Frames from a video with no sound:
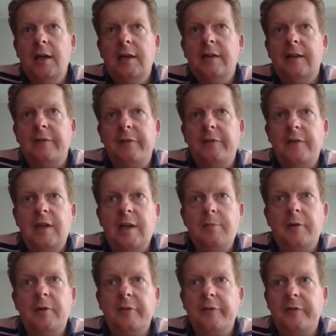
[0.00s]
that keep
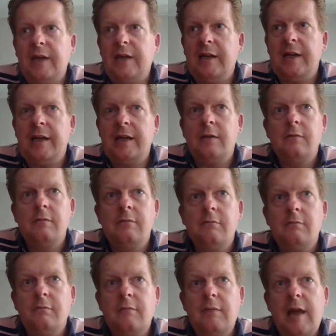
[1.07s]
on failing
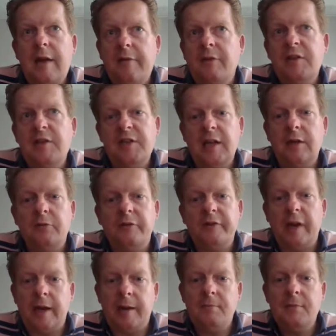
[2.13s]
every single
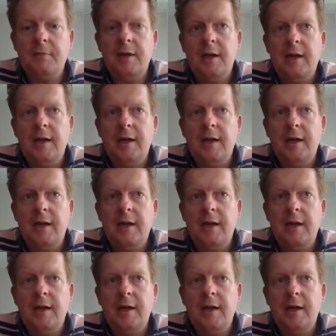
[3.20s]
time.